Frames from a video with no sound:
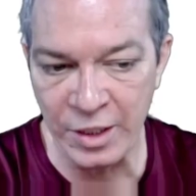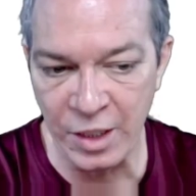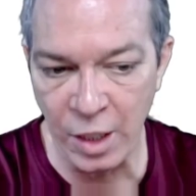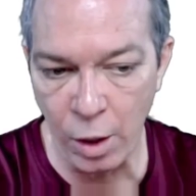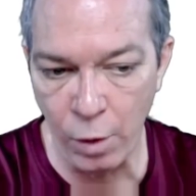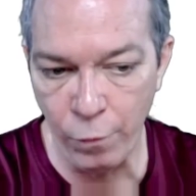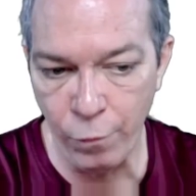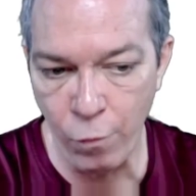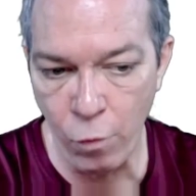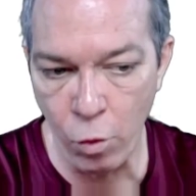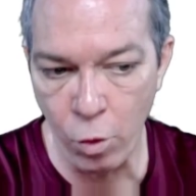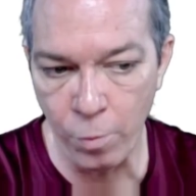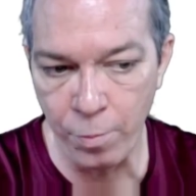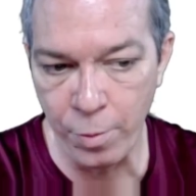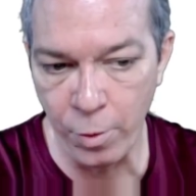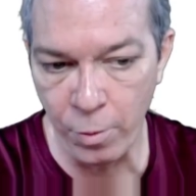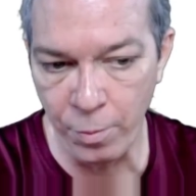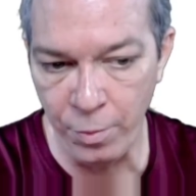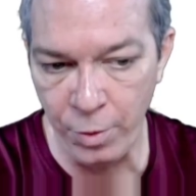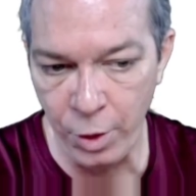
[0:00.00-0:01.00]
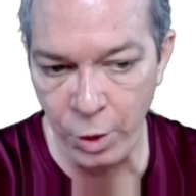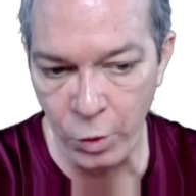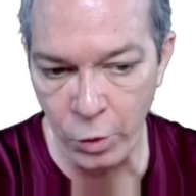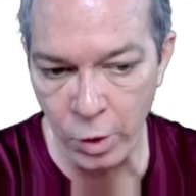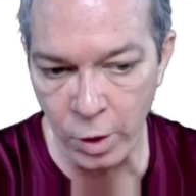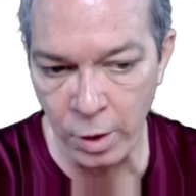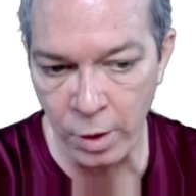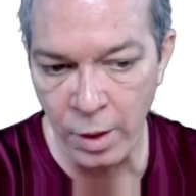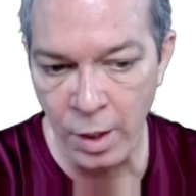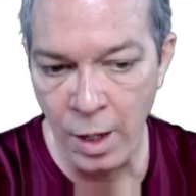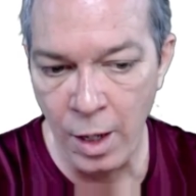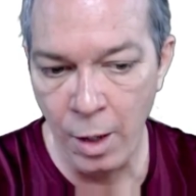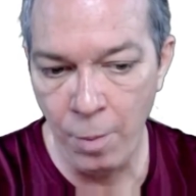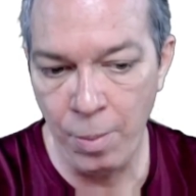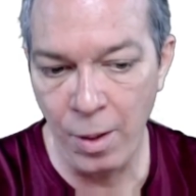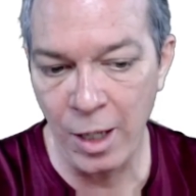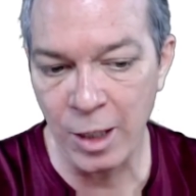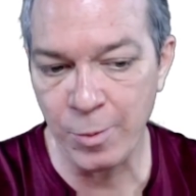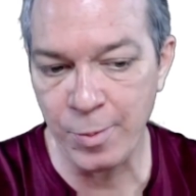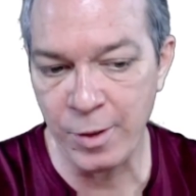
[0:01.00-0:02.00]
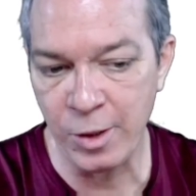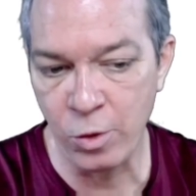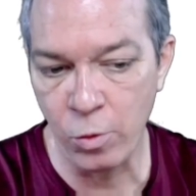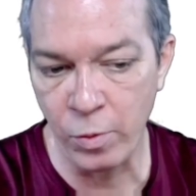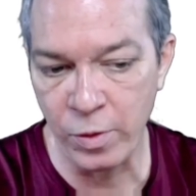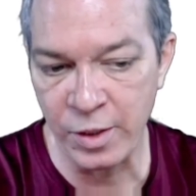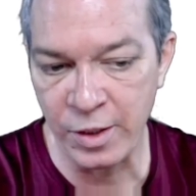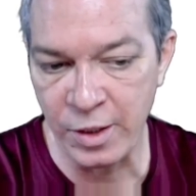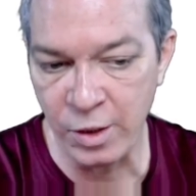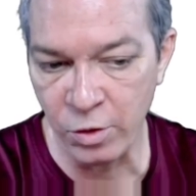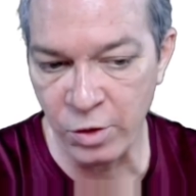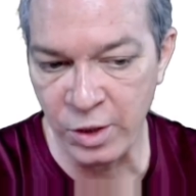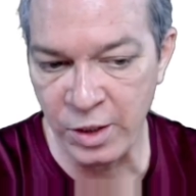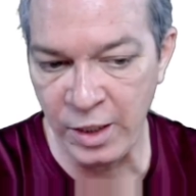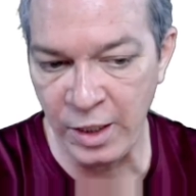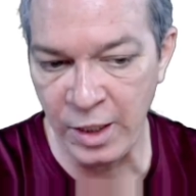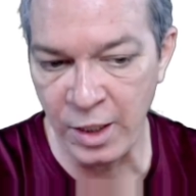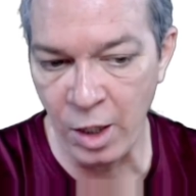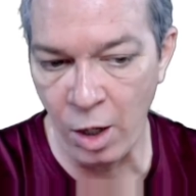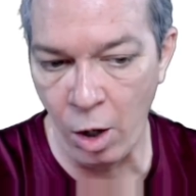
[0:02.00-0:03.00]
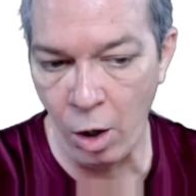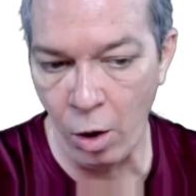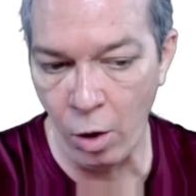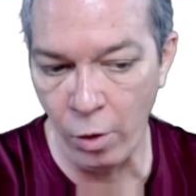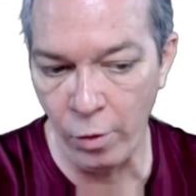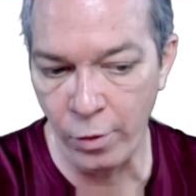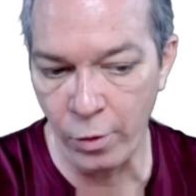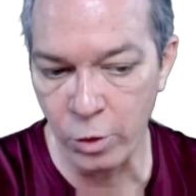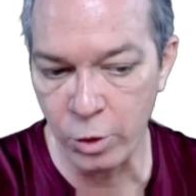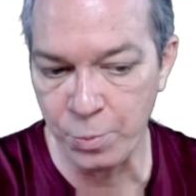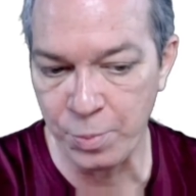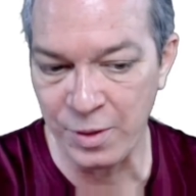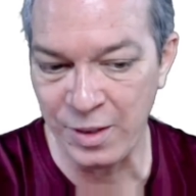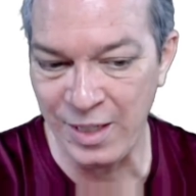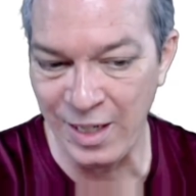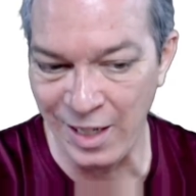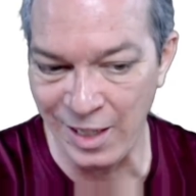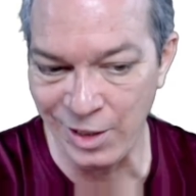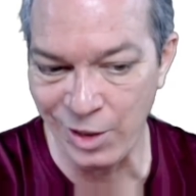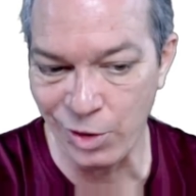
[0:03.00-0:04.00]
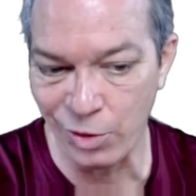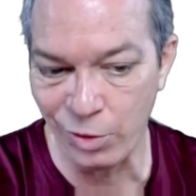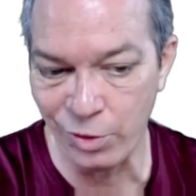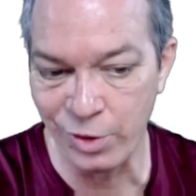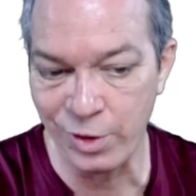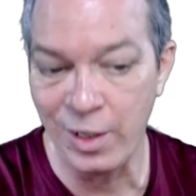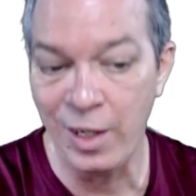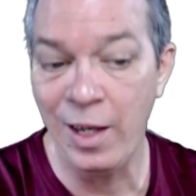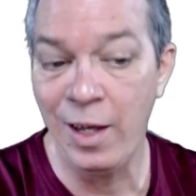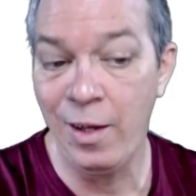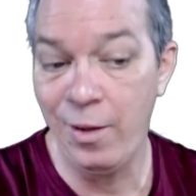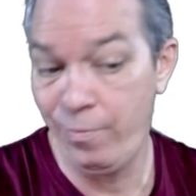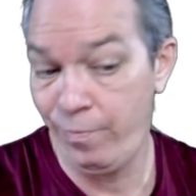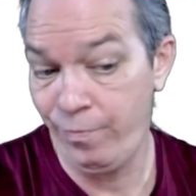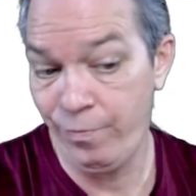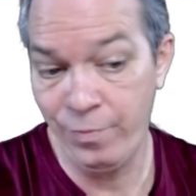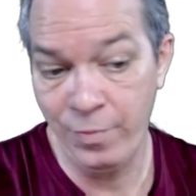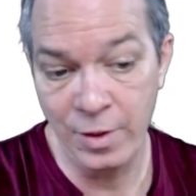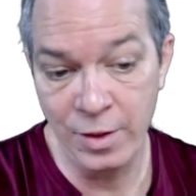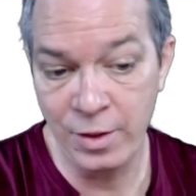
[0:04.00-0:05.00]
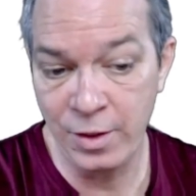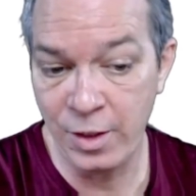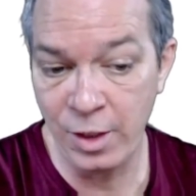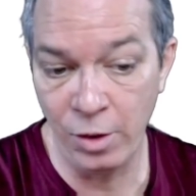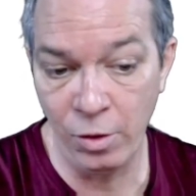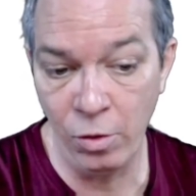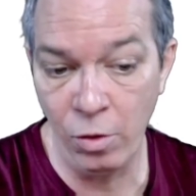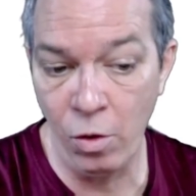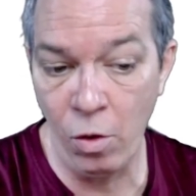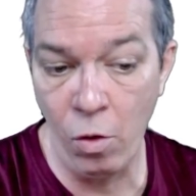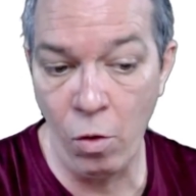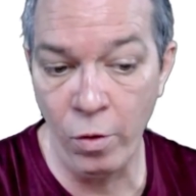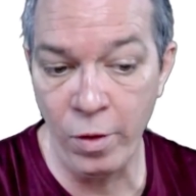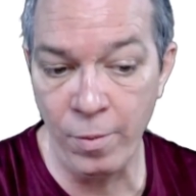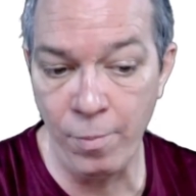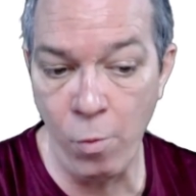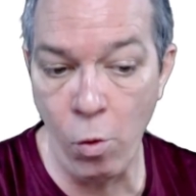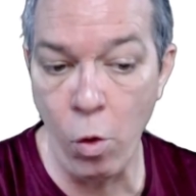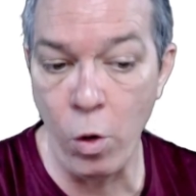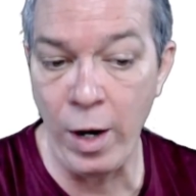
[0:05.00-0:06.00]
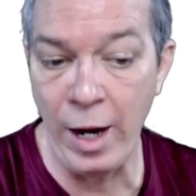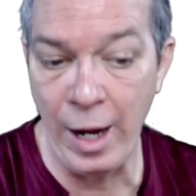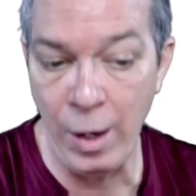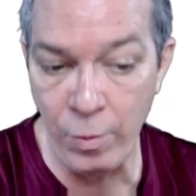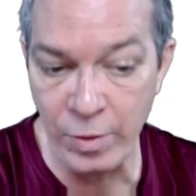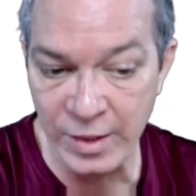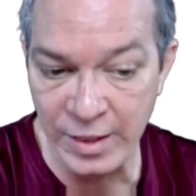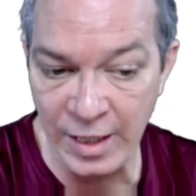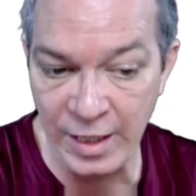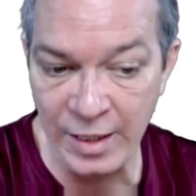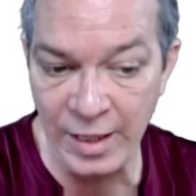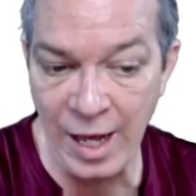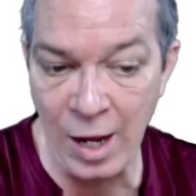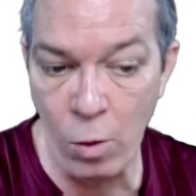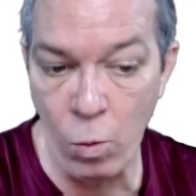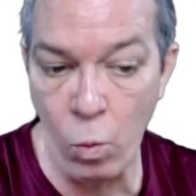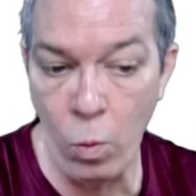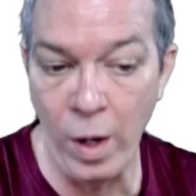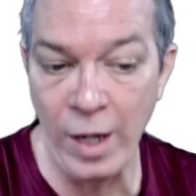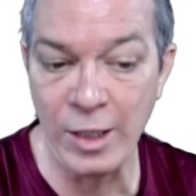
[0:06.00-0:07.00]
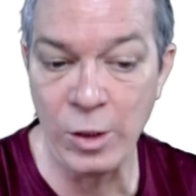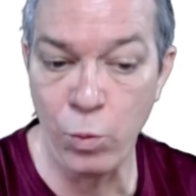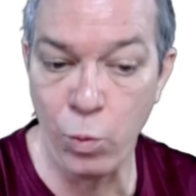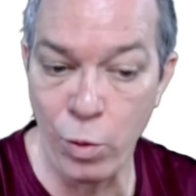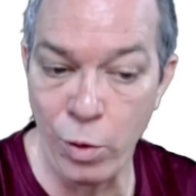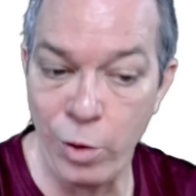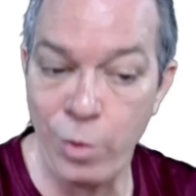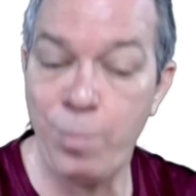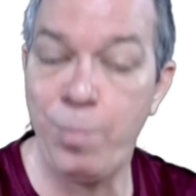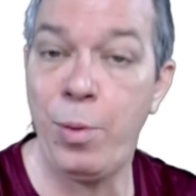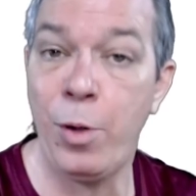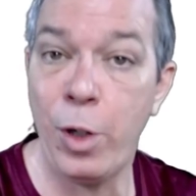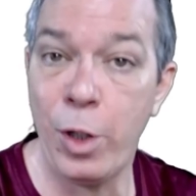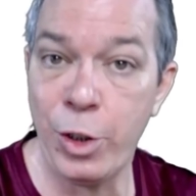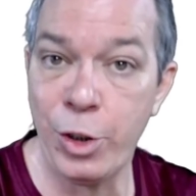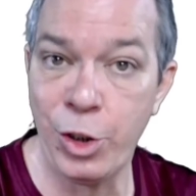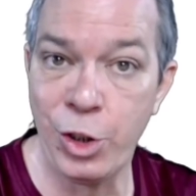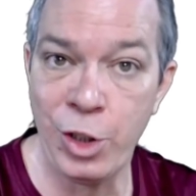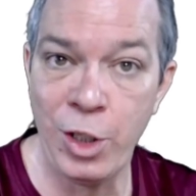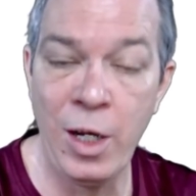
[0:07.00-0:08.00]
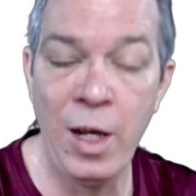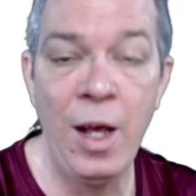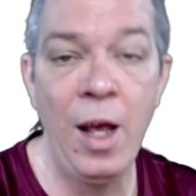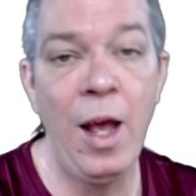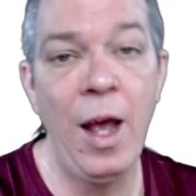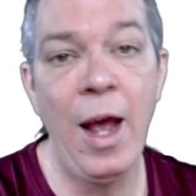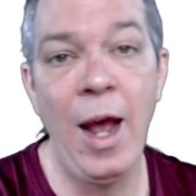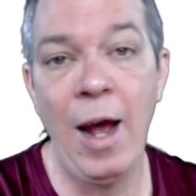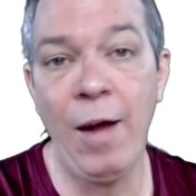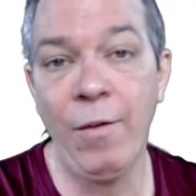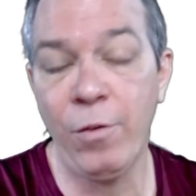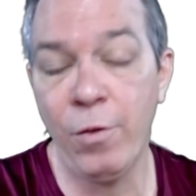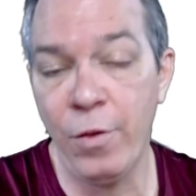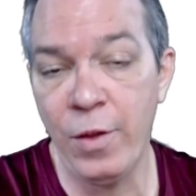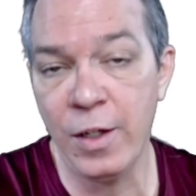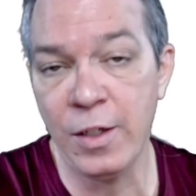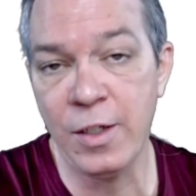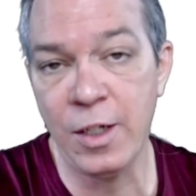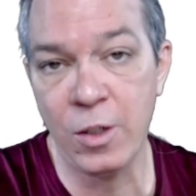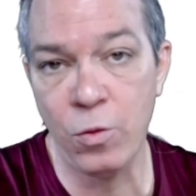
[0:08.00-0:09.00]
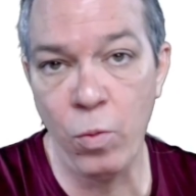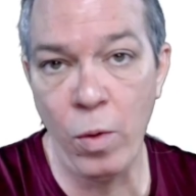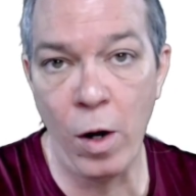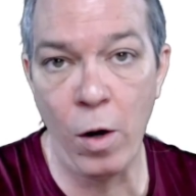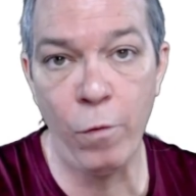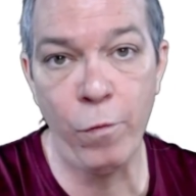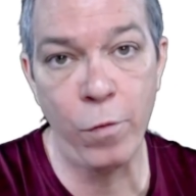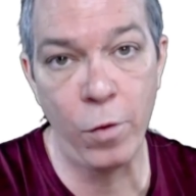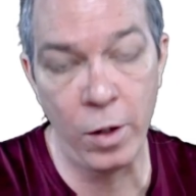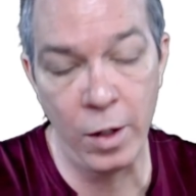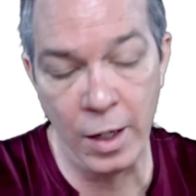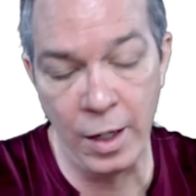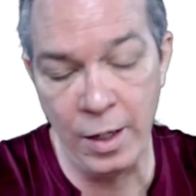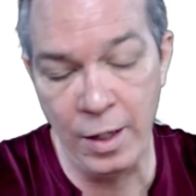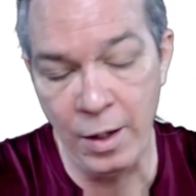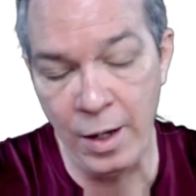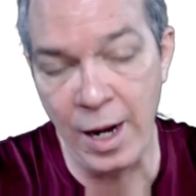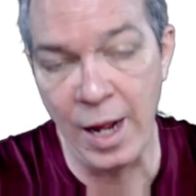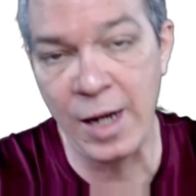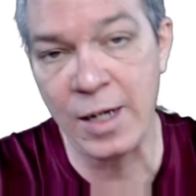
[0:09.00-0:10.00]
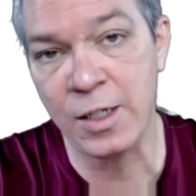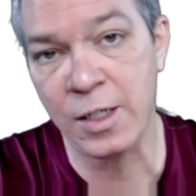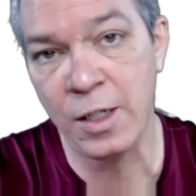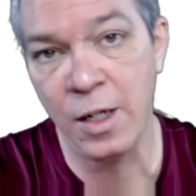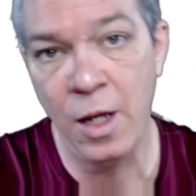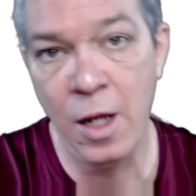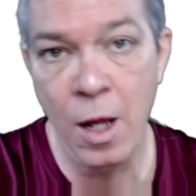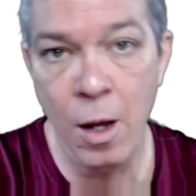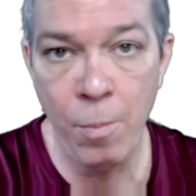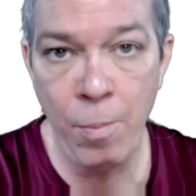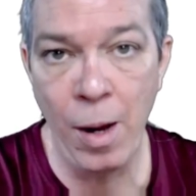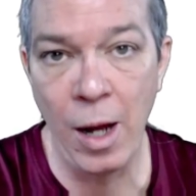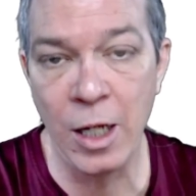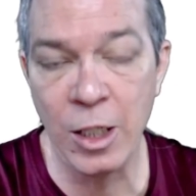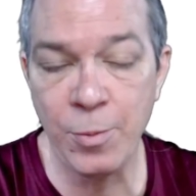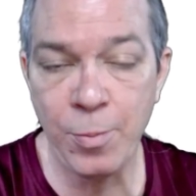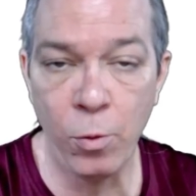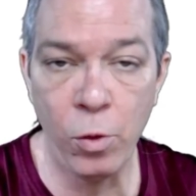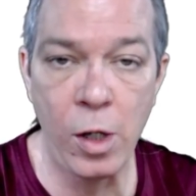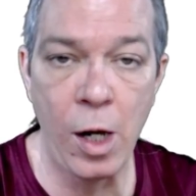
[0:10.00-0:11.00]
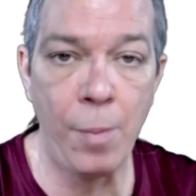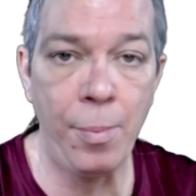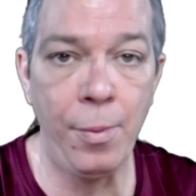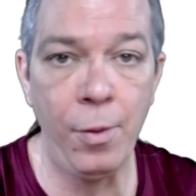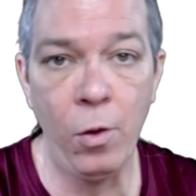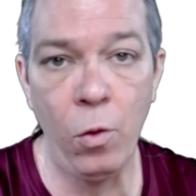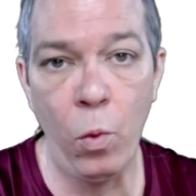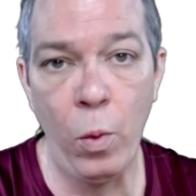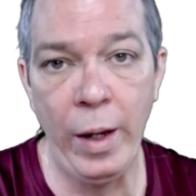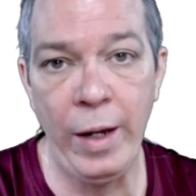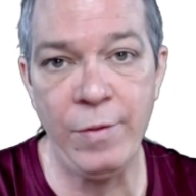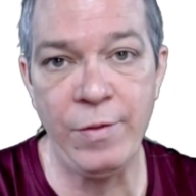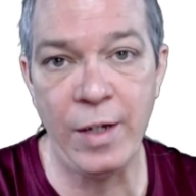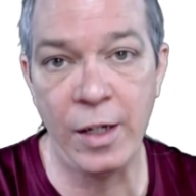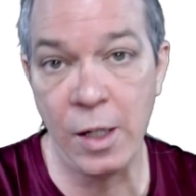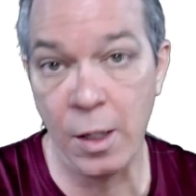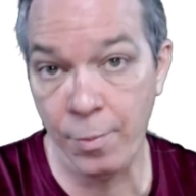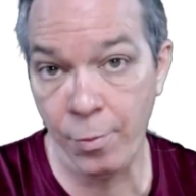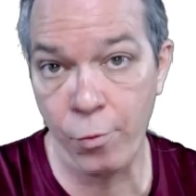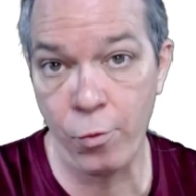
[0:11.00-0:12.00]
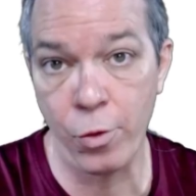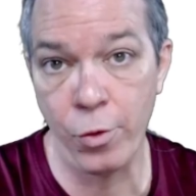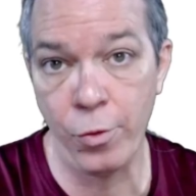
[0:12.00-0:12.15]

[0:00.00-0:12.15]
out for, Bermuda possibly. So we're still seeing all those potentials still on the board. And we're seeing that westward push after this as well for the next possible couple of waves that come through.